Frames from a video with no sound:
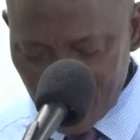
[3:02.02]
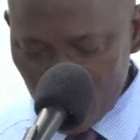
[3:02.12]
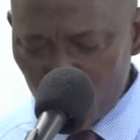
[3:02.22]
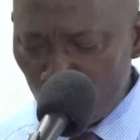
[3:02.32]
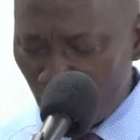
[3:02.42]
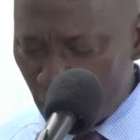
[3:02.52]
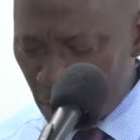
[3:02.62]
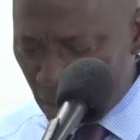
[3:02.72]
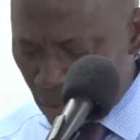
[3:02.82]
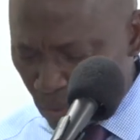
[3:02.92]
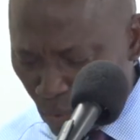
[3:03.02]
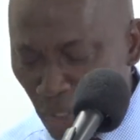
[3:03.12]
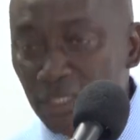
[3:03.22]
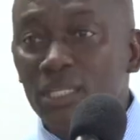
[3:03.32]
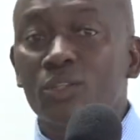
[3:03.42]
you know,
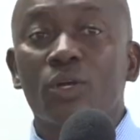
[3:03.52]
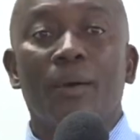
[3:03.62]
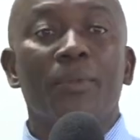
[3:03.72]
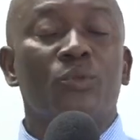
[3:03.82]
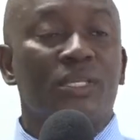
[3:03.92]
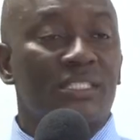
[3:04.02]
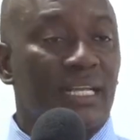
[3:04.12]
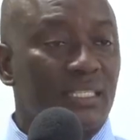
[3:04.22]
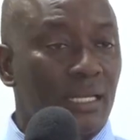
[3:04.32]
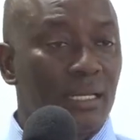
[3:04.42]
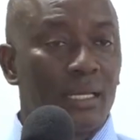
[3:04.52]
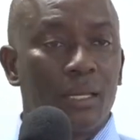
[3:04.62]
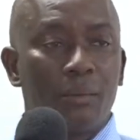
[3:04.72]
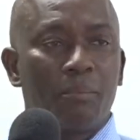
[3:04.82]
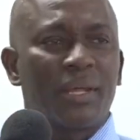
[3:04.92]
wanting to come into the sector,
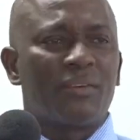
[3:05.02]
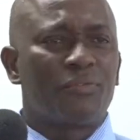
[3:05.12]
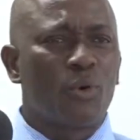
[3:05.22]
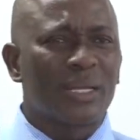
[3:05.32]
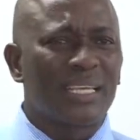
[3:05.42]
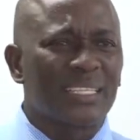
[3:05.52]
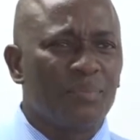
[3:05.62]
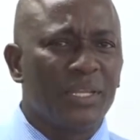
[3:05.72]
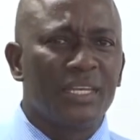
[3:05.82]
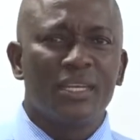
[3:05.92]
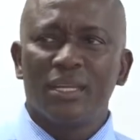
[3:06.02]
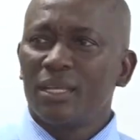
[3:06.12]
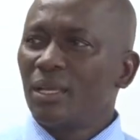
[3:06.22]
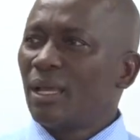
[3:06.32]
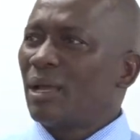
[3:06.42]
but the focus has been
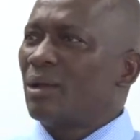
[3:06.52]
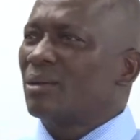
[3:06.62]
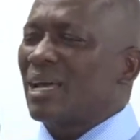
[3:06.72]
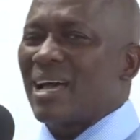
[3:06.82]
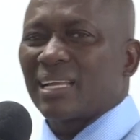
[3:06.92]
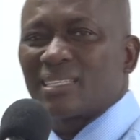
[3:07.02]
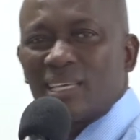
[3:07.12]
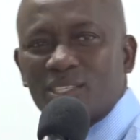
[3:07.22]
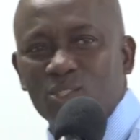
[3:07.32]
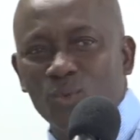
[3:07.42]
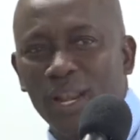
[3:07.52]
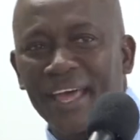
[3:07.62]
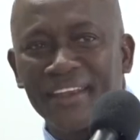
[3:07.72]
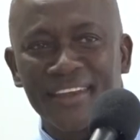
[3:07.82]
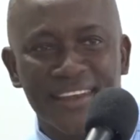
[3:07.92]
access to
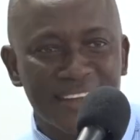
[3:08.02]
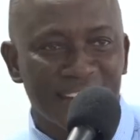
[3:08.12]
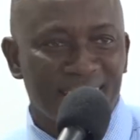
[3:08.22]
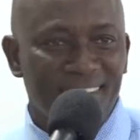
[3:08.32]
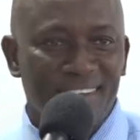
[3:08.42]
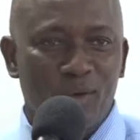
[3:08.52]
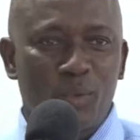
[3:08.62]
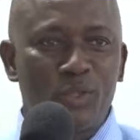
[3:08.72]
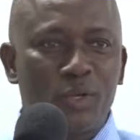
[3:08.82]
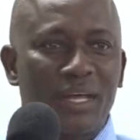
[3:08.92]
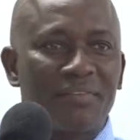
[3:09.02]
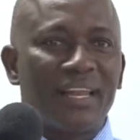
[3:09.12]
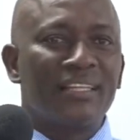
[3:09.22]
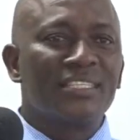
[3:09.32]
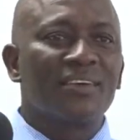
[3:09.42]
land. We do not have
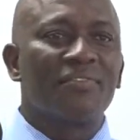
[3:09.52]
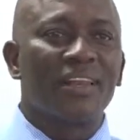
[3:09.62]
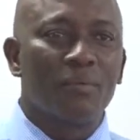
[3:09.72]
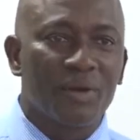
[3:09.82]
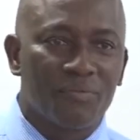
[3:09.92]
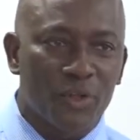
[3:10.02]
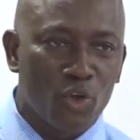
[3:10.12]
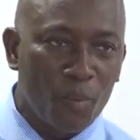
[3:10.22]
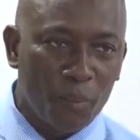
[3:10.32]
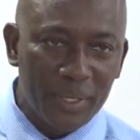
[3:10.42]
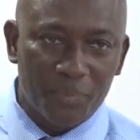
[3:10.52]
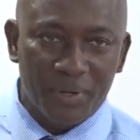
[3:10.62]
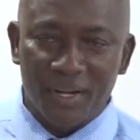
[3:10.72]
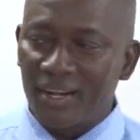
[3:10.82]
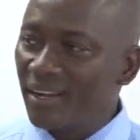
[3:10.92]
lands available for young
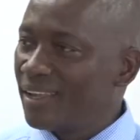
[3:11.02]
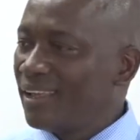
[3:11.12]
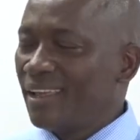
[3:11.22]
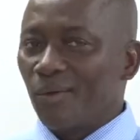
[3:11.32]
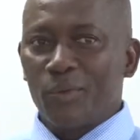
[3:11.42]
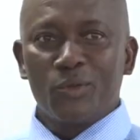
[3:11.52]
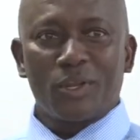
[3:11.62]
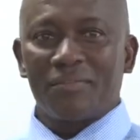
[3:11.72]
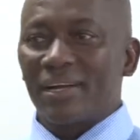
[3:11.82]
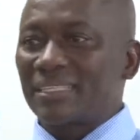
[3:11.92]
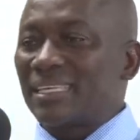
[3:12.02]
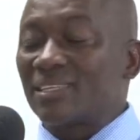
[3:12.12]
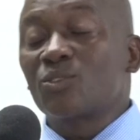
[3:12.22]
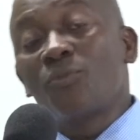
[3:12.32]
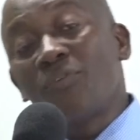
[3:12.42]
people. We do not have access to